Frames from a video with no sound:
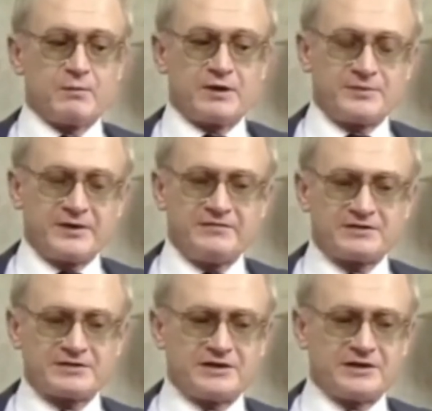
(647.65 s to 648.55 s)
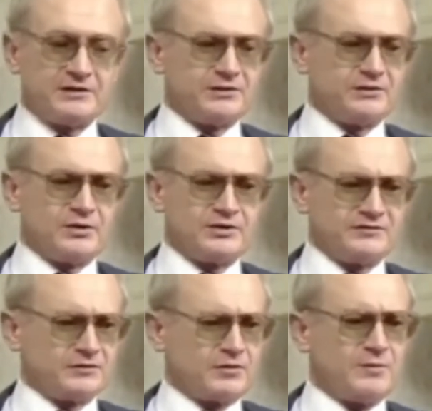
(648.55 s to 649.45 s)
where previously not
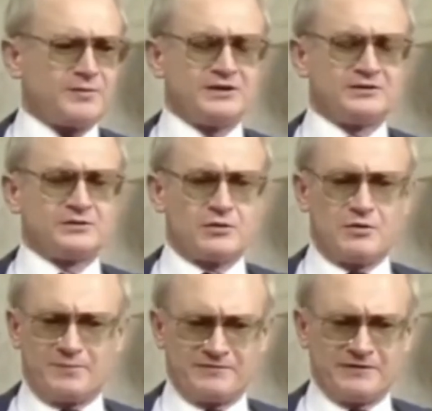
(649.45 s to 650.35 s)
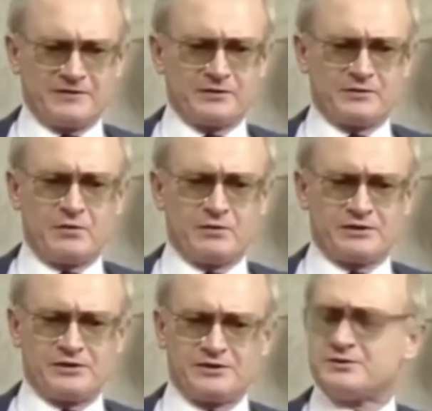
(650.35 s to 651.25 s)
even Comrade Andropov and, and
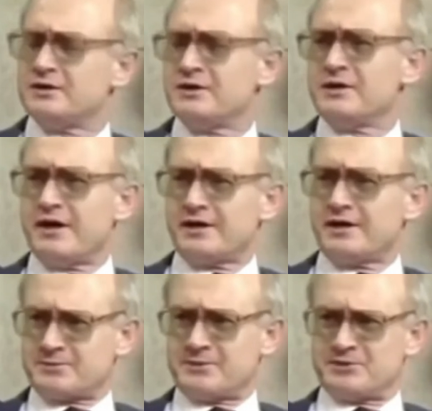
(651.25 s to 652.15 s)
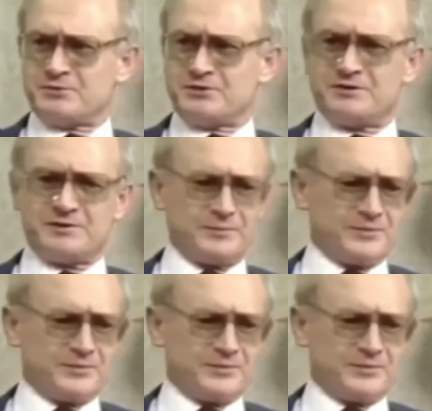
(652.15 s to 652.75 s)
all his experts would